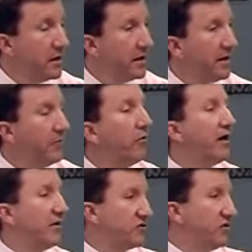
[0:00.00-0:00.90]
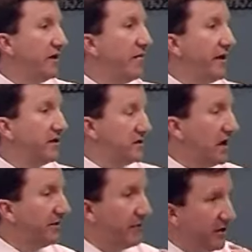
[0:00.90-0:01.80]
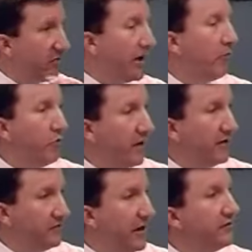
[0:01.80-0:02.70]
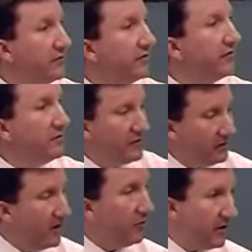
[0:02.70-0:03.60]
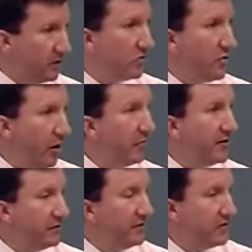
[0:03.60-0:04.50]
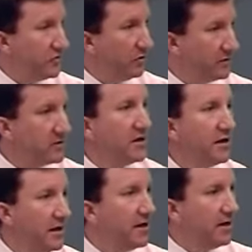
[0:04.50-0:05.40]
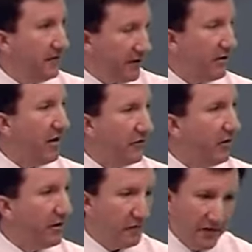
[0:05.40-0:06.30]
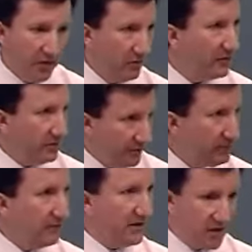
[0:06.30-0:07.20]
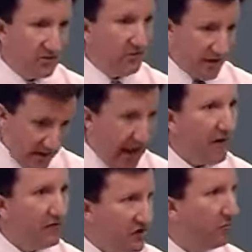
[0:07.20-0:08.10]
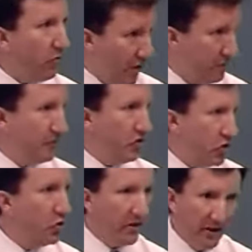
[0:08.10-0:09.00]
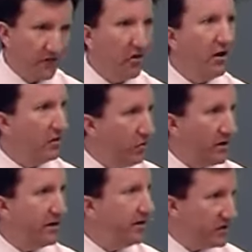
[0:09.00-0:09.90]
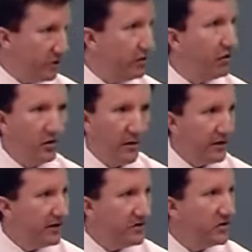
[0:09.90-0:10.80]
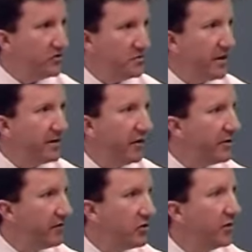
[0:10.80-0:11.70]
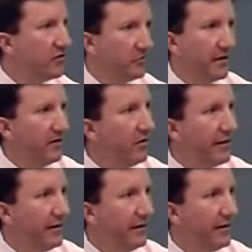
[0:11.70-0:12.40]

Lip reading: And the point I was really making is not that we don't help organizations, it's just that we do help individuals. If you're out there on the field, let's have support for you, and let's call it what it is, and we all know what it is, and you spend it on whatever you want to spend it on,